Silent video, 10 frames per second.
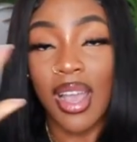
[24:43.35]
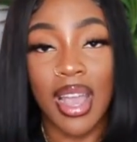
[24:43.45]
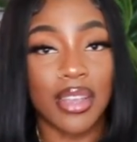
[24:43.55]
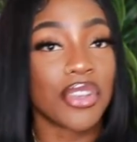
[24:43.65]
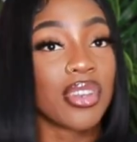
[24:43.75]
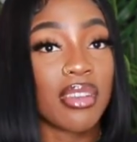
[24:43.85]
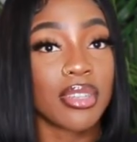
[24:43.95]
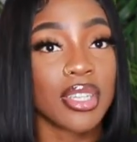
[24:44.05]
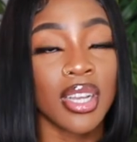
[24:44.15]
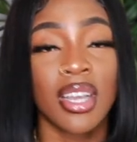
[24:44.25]
I could
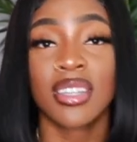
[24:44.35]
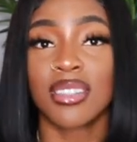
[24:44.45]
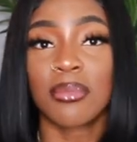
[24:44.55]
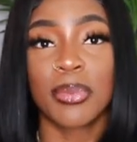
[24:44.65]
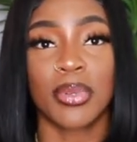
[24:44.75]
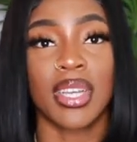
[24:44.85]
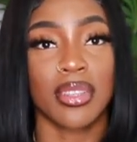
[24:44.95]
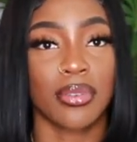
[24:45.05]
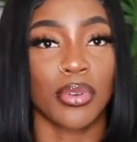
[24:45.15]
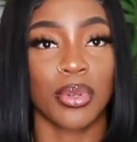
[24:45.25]
never. Some people like
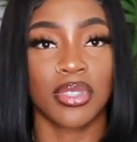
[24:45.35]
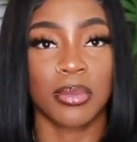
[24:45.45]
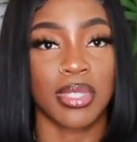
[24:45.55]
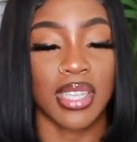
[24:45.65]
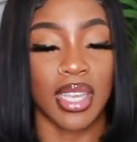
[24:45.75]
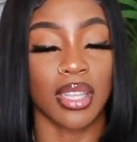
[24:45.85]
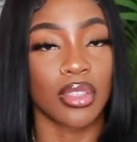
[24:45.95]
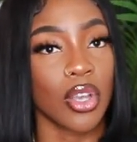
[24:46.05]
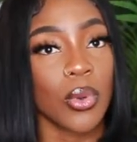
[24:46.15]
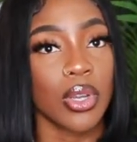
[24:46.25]
their photos to be taken
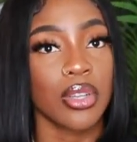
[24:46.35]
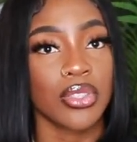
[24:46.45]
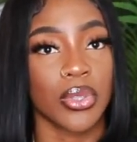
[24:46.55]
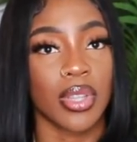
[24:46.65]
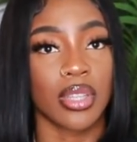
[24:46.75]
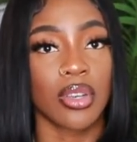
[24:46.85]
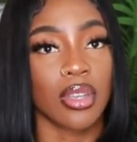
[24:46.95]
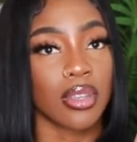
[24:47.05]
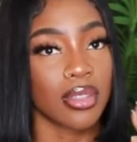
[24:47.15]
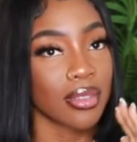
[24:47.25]
lower so they
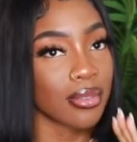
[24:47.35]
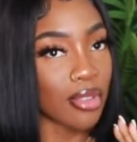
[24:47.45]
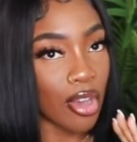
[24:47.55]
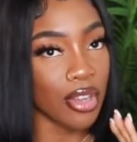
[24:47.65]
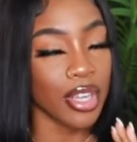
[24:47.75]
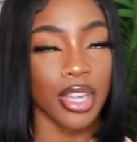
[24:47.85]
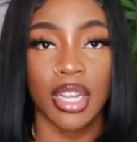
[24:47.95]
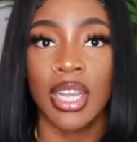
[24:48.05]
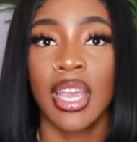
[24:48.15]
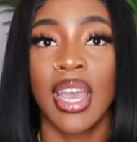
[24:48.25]
look
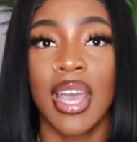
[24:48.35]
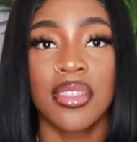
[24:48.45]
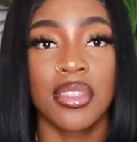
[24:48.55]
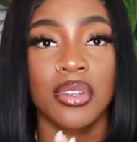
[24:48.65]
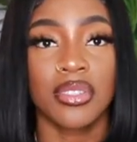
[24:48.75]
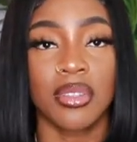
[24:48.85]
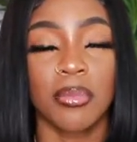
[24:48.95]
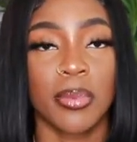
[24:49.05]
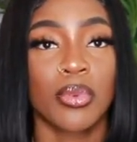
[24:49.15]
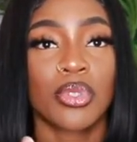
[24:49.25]
longer. And then there's some
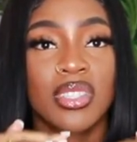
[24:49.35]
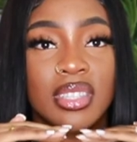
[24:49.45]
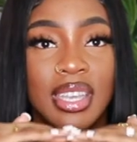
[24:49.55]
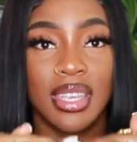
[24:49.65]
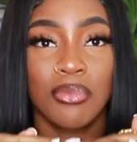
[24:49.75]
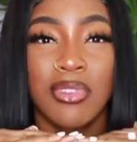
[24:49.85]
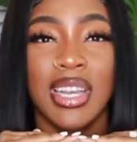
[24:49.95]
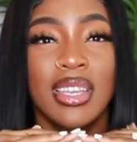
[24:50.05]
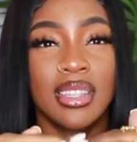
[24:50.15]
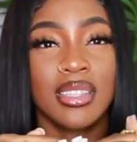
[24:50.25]
people who just like it
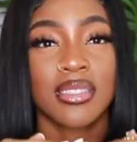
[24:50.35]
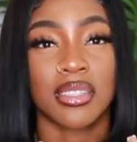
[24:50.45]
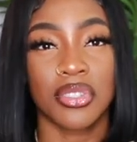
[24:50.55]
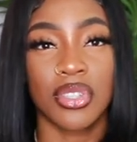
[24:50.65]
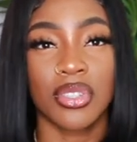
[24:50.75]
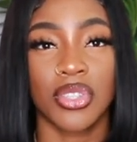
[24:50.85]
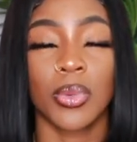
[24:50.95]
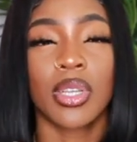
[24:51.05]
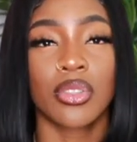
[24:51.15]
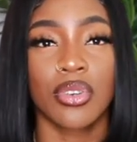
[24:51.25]
right in the center
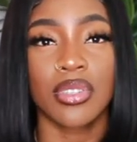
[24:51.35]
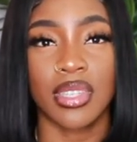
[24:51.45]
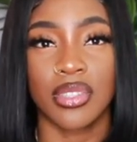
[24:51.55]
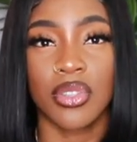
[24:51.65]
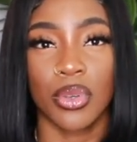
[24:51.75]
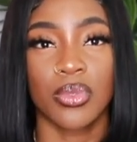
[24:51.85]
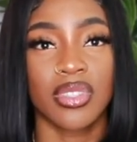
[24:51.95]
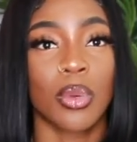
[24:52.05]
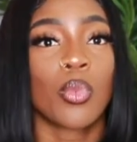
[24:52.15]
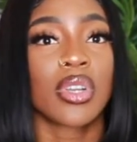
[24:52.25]
so it looks as though
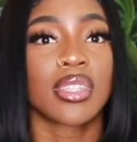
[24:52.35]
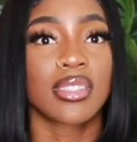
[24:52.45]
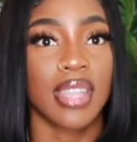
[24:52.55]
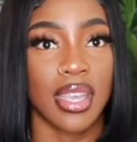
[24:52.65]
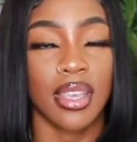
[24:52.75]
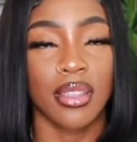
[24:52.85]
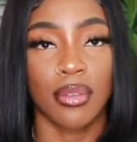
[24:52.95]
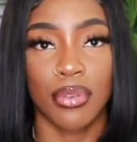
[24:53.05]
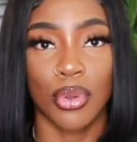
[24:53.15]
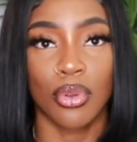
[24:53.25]
someone is taking the
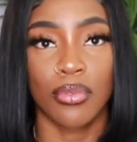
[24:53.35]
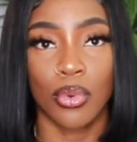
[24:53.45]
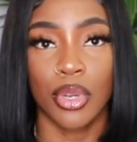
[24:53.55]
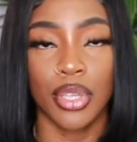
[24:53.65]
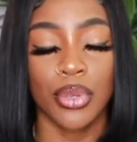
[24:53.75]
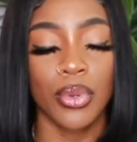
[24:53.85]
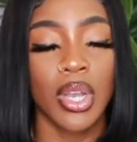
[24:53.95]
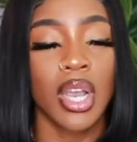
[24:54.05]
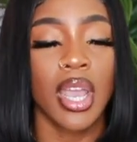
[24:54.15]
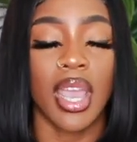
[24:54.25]
photo for you.
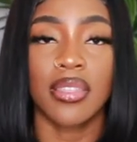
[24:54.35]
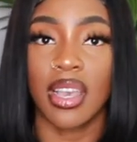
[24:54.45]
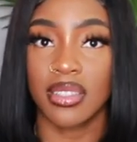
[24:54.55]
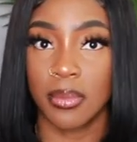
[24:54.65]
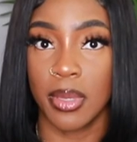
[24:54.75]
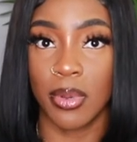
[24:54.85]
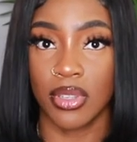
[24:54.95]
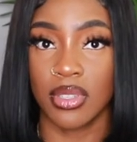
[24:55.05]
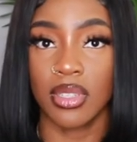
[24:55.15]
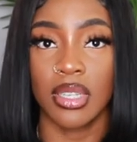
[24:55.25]
And that's me
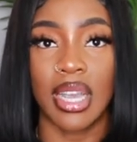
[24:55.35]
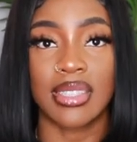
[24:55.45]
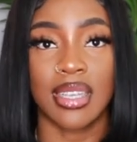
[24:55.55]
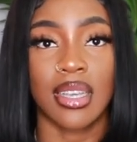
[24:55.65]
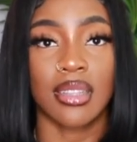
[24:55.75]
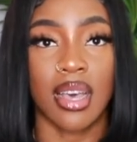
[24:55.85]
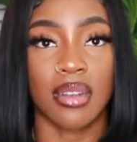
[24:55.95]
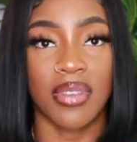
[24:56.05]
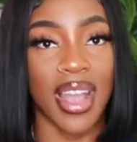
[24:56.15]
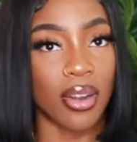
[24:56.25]
personally. I take a lot
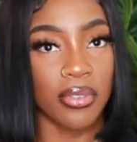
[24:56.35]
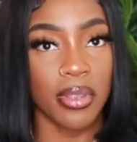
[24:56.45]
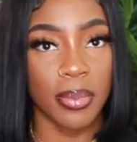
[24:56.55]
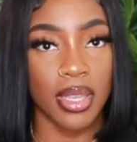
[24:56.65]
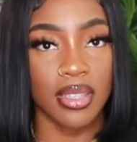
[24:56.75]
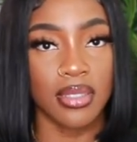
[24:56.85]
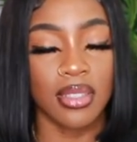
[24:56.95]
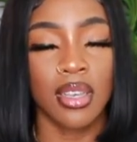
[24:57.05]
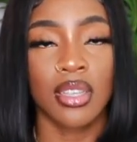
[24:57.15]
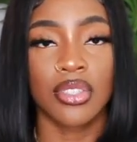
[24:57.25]
of outfit pics.
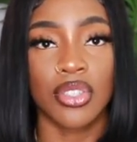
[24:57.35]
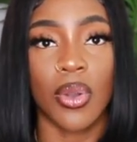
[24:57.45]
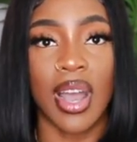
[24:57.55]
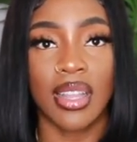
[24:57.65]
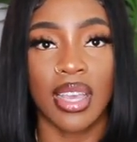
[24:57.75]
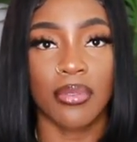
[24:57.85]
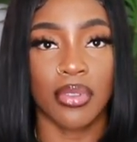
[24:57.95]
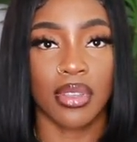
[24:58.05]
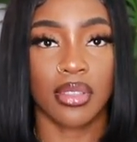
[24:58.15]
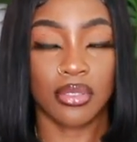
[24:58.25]
So I like for
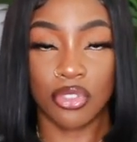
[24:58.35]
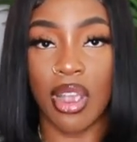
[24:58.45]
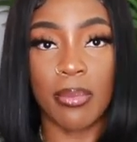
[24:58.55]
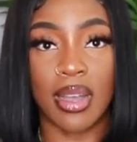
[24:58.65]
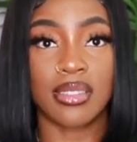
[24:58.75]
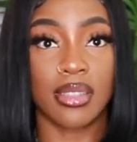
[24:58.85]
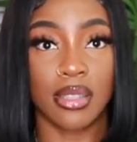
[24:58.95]
the tripod to